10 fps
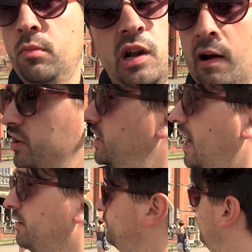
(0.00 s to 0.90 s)
lovely
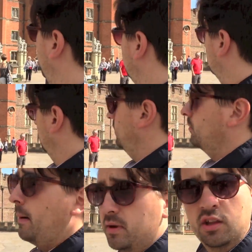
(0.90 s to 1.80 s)
gaff. Absolutely.
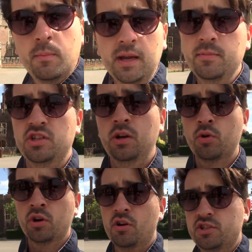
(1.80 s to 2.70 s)
I'm happy that the BBC
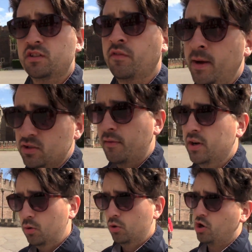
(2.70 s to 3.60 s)
organised this for me to have
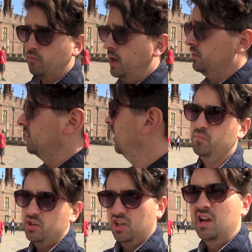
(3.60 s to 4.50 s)
a little look around.
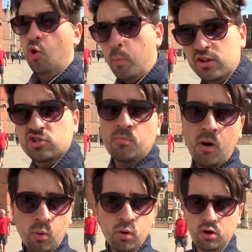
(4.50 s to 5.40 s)
It's a little bit
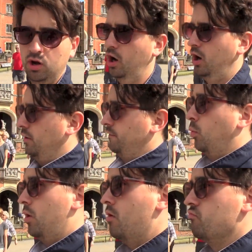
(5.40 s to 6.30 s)
small uh,
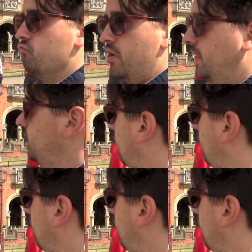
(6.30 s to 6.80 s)
for what really